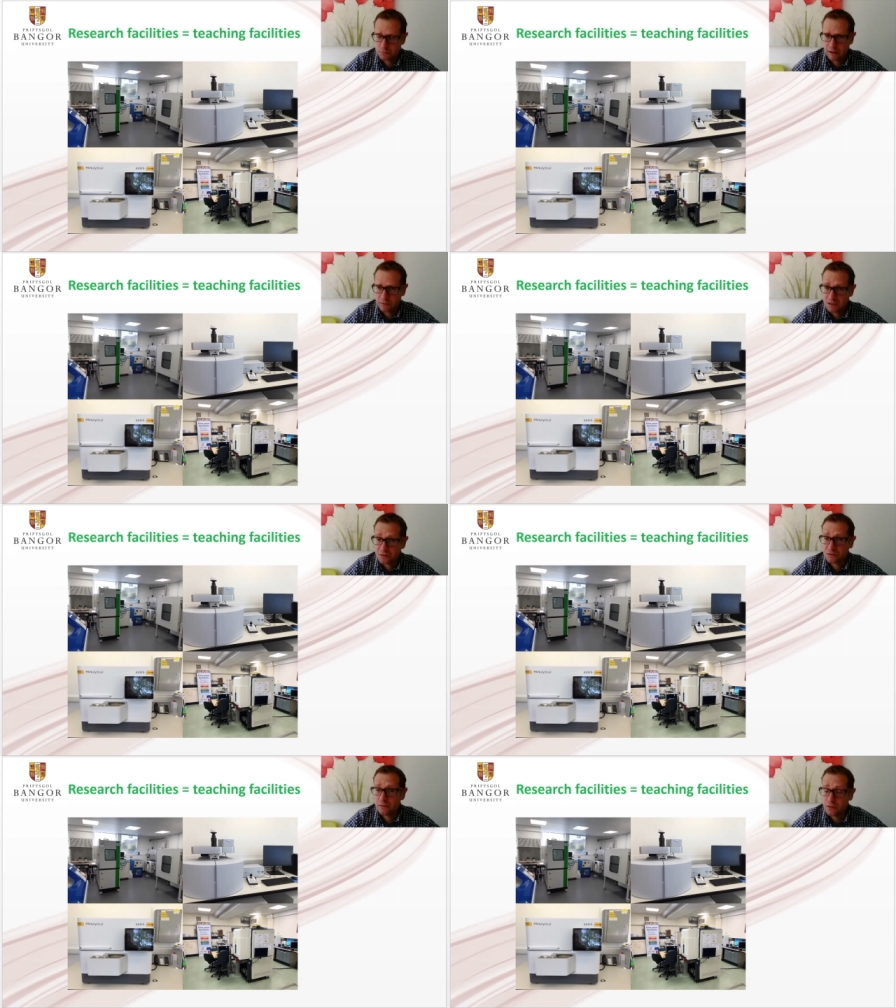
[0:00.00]
proud
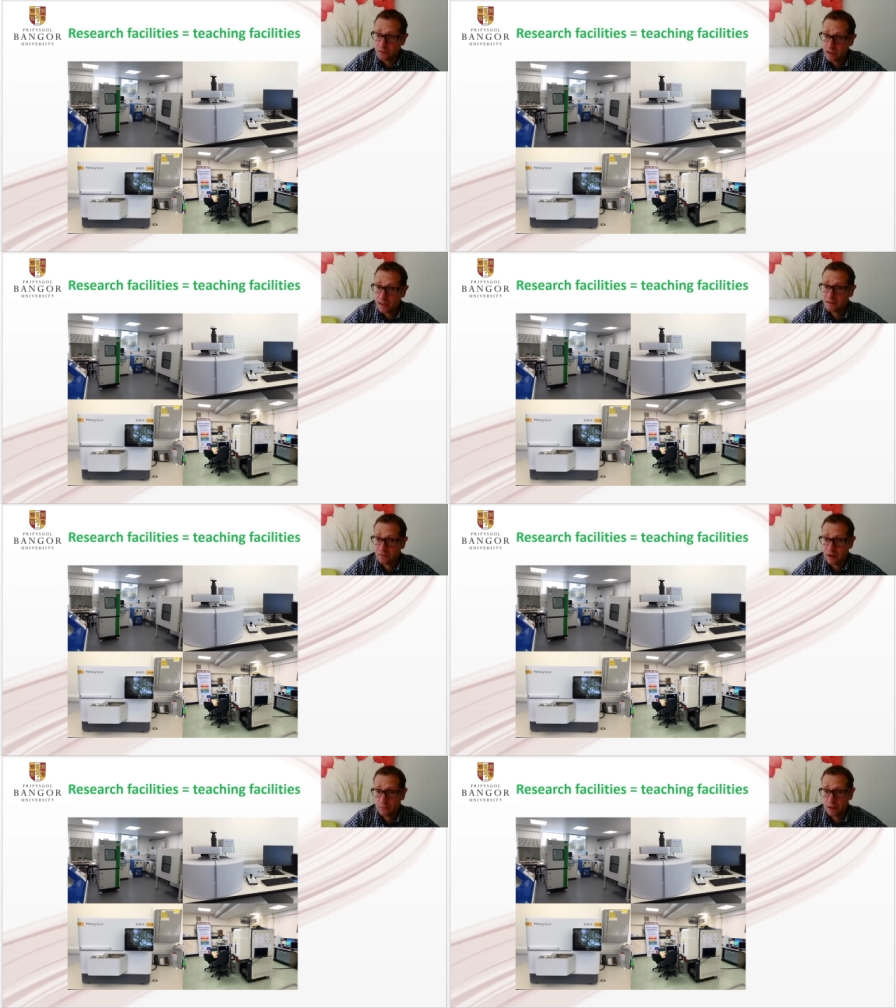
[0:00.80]
history of doing laser
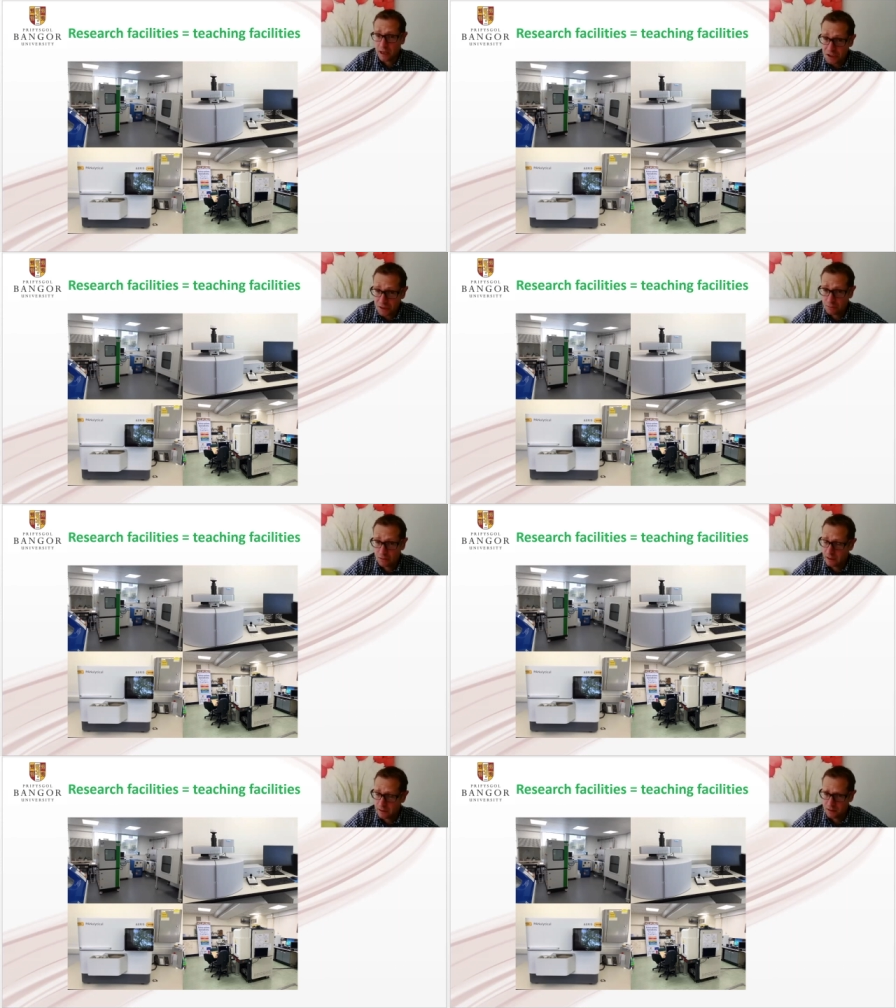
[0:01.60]
fabrication. We've
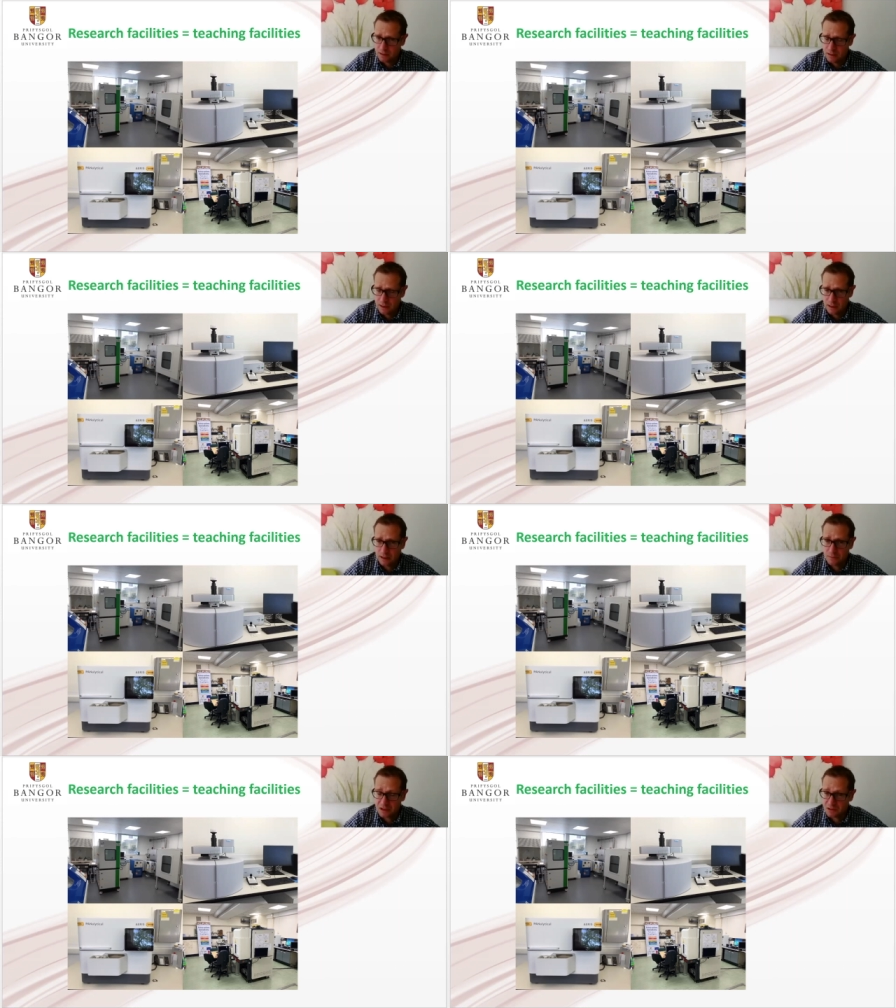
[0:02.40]
had
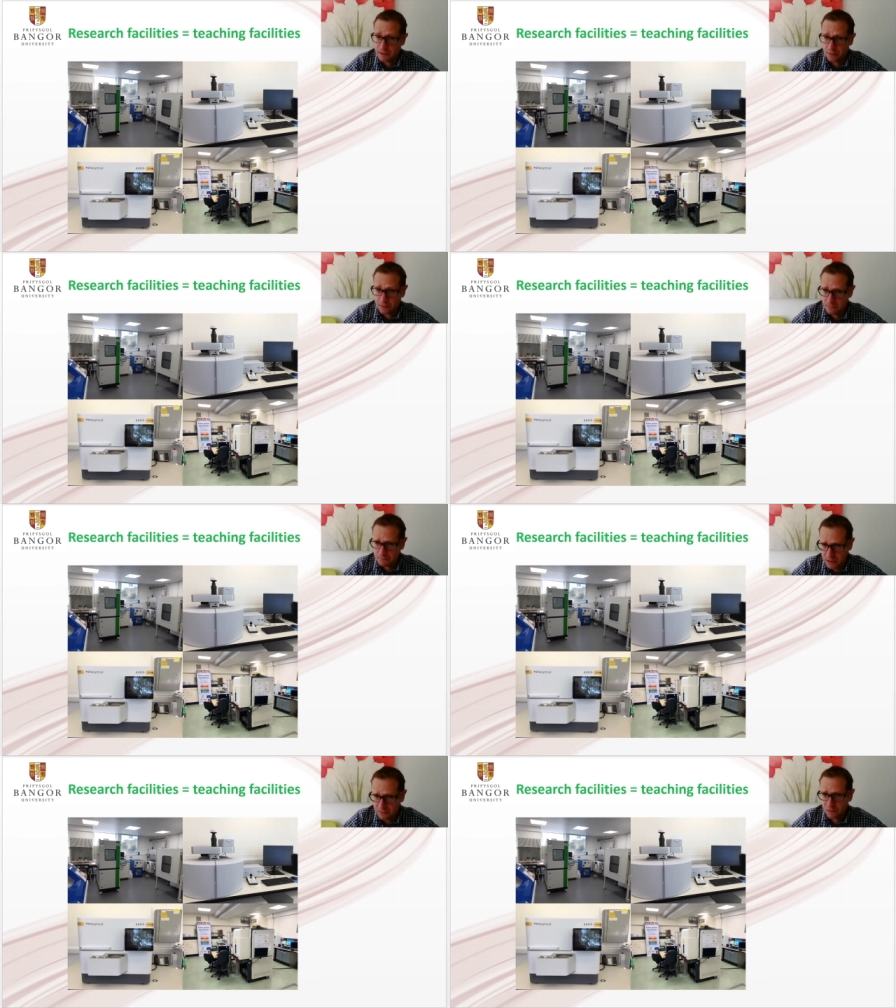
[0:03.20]
a spin-out
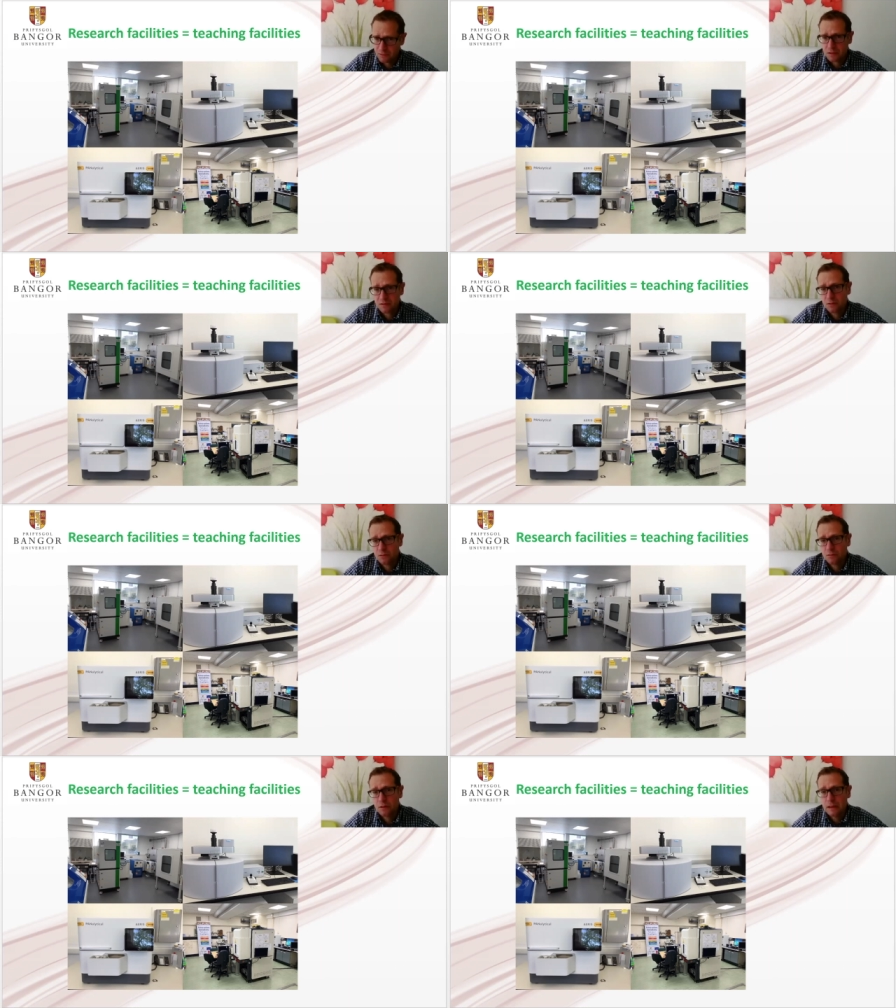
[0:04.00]
company from the
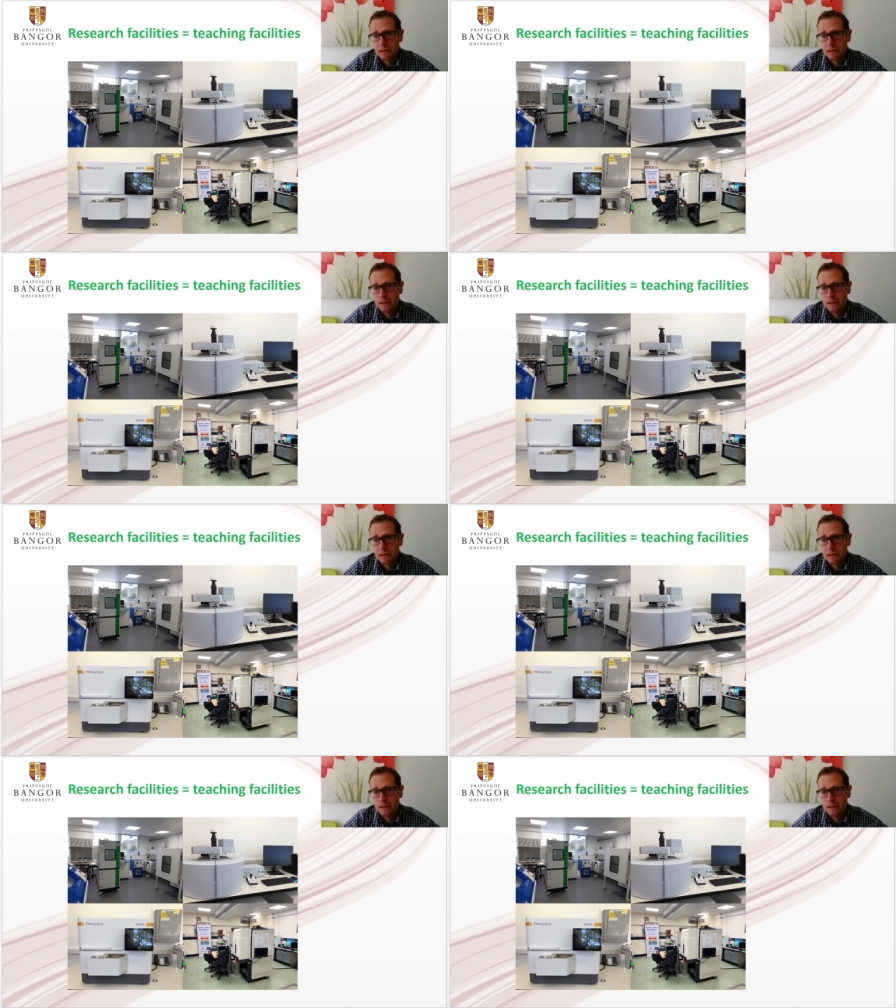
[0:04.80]
school,